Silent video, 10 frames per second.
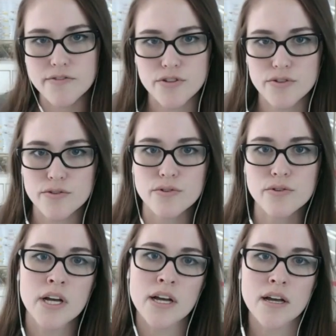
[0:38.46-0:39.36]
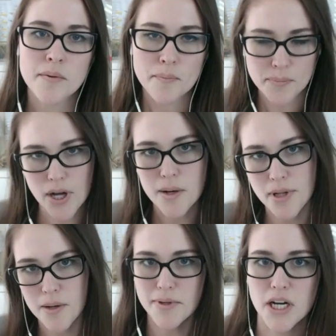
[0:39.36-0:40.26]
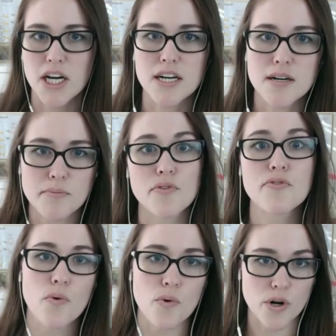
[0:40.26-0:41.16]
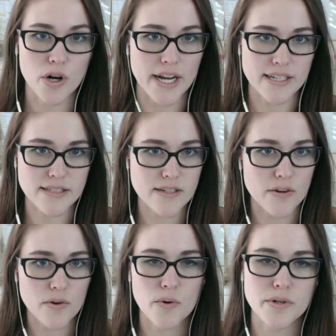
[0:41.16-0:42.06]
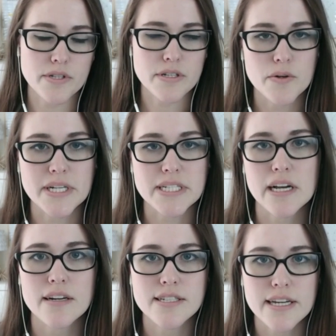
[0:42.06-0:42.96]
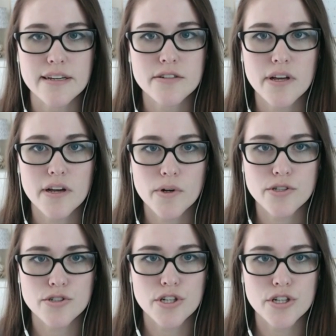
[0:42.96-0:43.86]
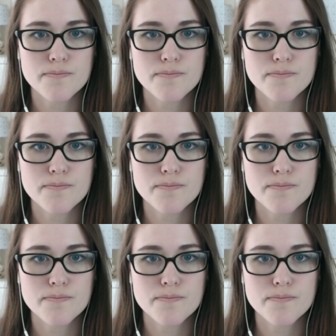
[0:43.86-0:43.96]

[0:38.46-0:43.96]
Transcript: to do blah, blah, blah before I can sell courses? So I'm excited to answer that question.